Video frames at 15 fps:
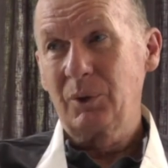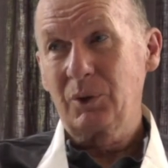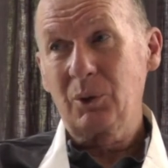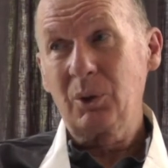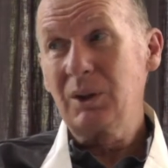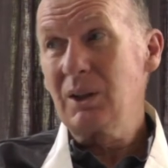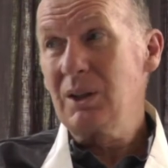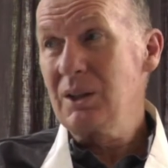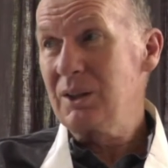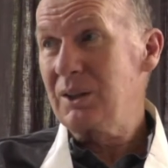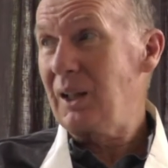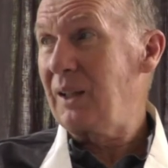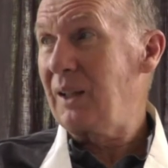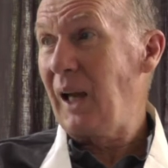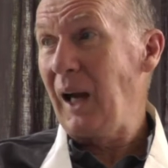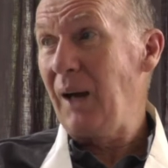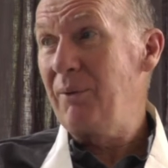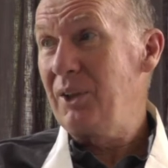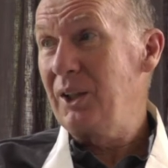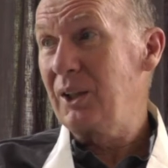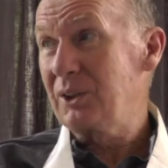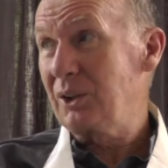So he didn't say that
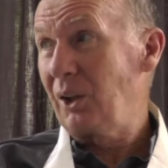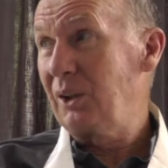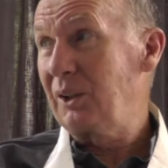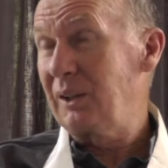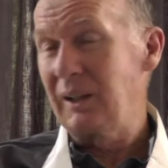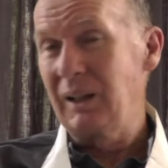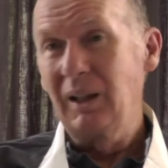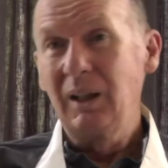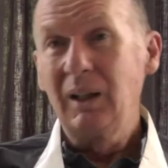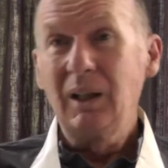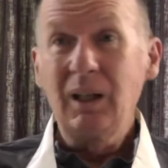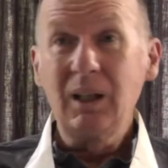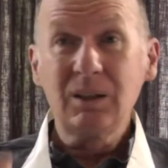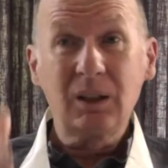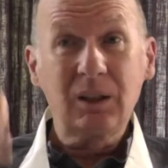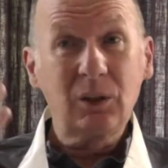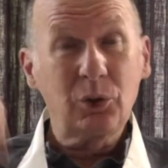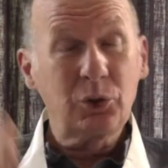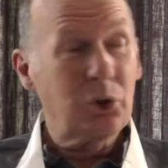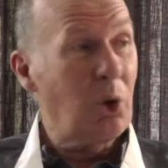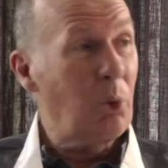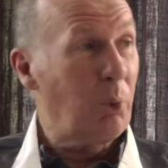everything is ugly, he said
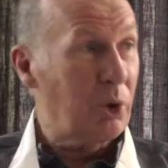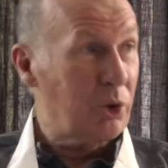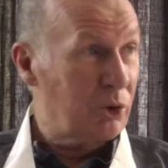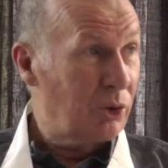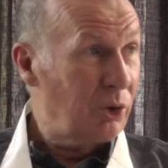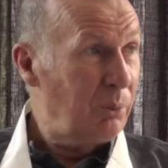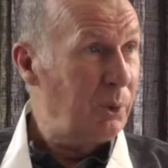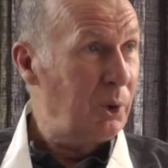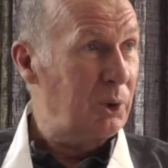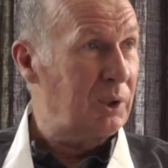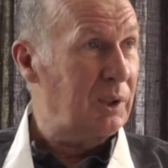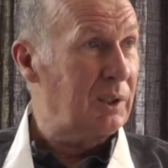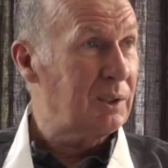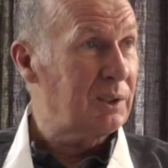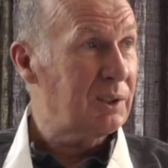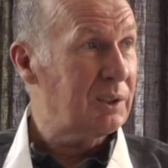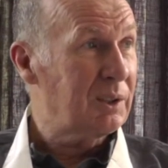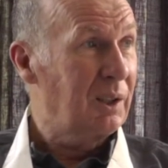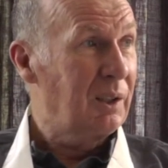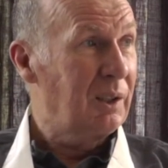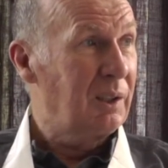he'll show what true beauty is